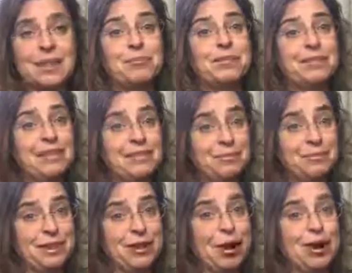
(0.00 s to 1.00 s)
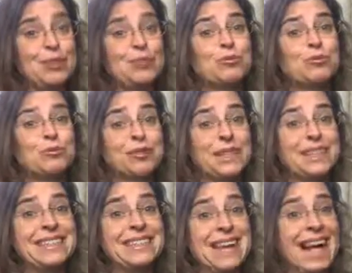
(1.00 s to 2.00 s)
And believe me, ours were
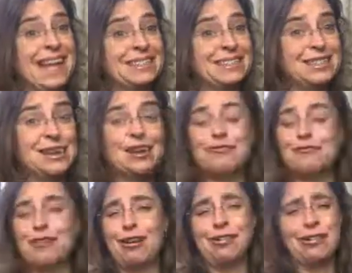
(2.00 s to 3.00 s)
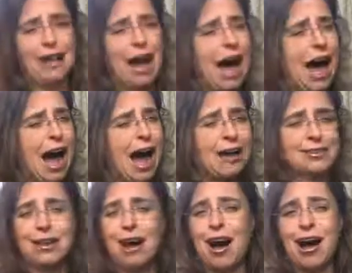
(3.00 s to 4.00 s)
really tense for a
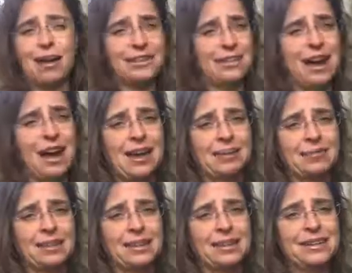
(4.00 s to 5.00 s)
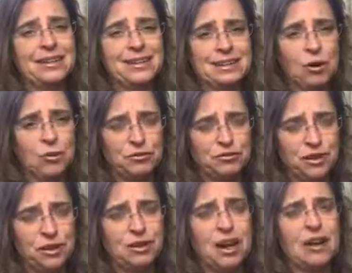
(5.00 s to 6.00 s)
long, long time until we
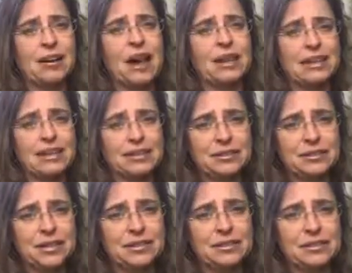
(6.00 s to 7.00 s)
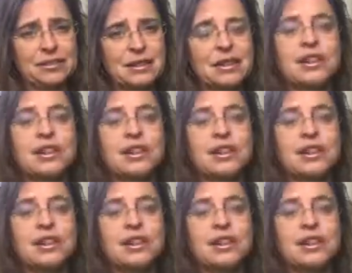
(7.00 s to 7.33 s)
figured out how to heal this.